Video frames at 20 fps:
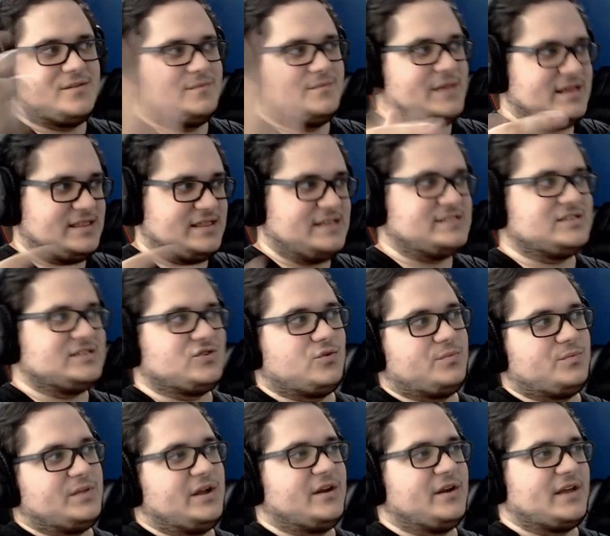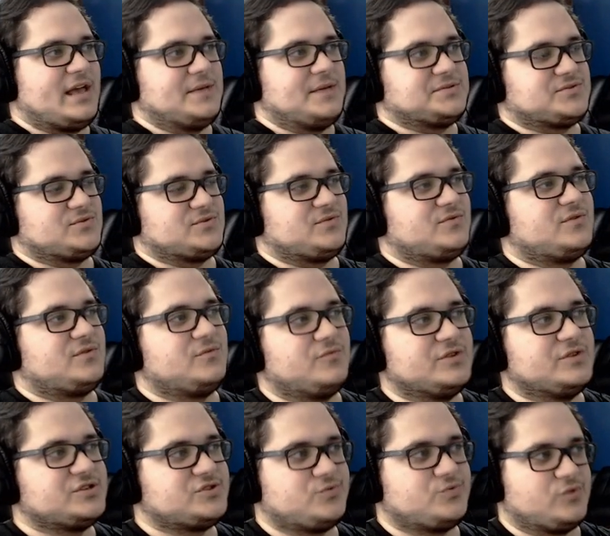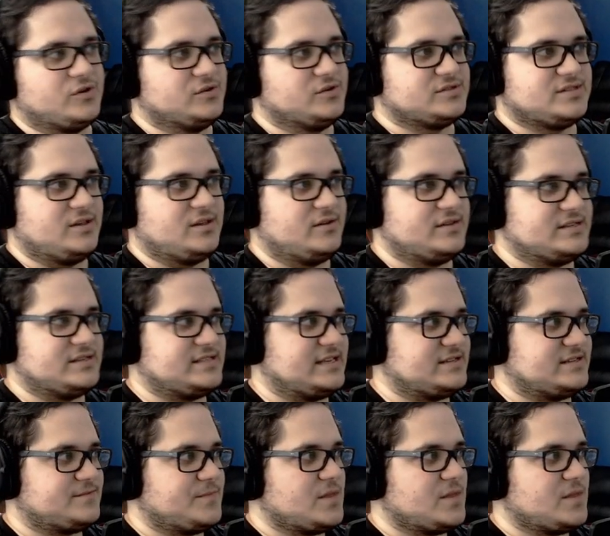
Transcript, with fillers: make these single-player games with rich worlds and all these things.